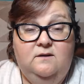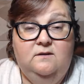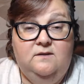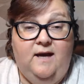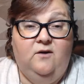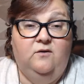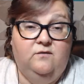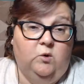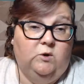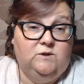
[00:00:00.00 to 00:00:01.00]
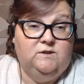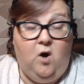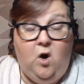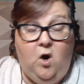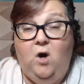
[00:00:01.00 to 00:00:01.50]
Now, of course,
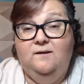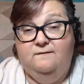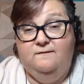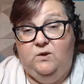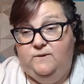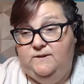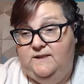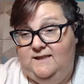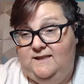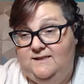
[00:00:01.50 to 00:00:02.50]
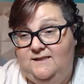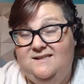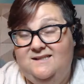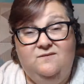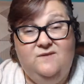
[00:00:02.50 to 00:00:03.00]
all of those things
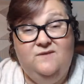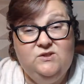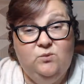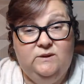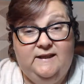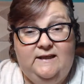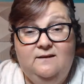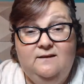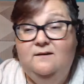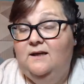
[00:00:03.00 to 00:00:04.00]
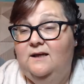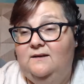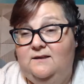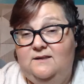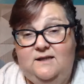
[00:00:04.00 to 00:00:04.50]
individually can
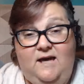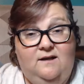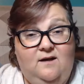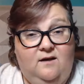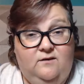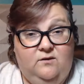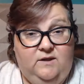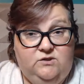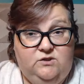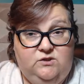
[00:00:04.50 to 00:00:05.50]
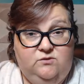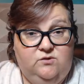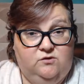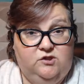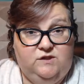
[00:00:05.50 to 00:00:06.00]
indicate other issues
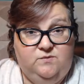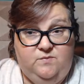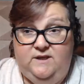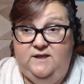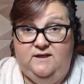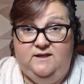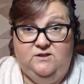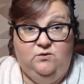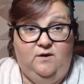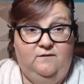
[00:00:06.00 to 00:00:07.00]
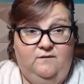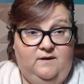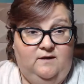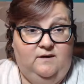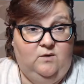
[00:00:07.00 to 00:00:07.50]
or just be an issue of,
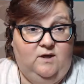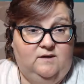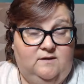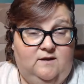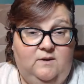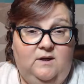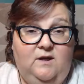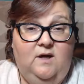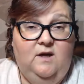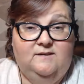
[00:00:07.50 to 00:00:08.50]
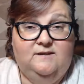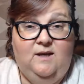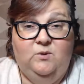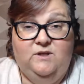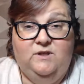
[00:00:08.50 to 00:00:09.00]
a
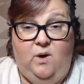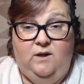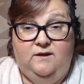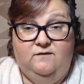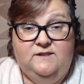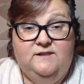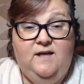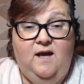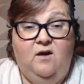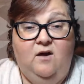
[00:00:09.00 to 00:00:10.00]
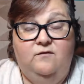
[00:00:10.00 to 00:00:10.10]
separate issue all in of itself.